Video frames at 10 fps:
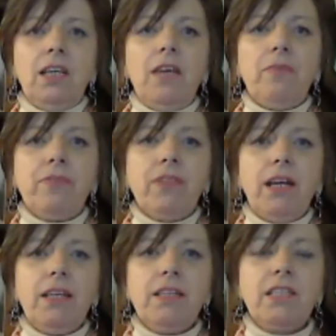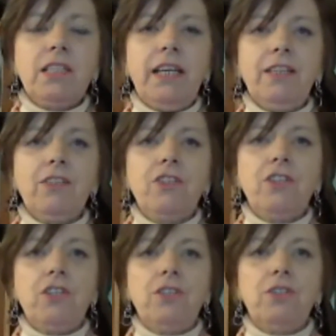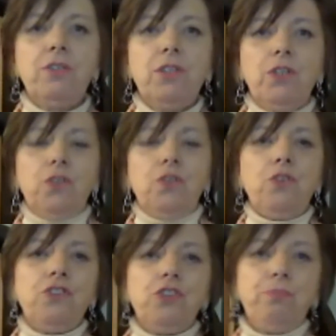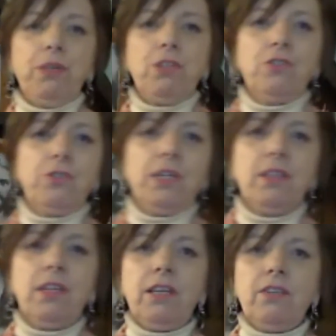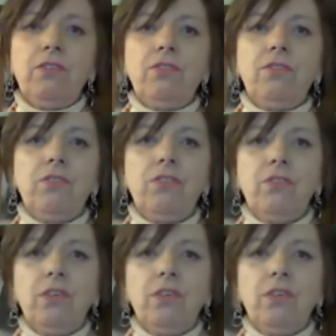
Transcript: If that is saying to you, you should be doing this,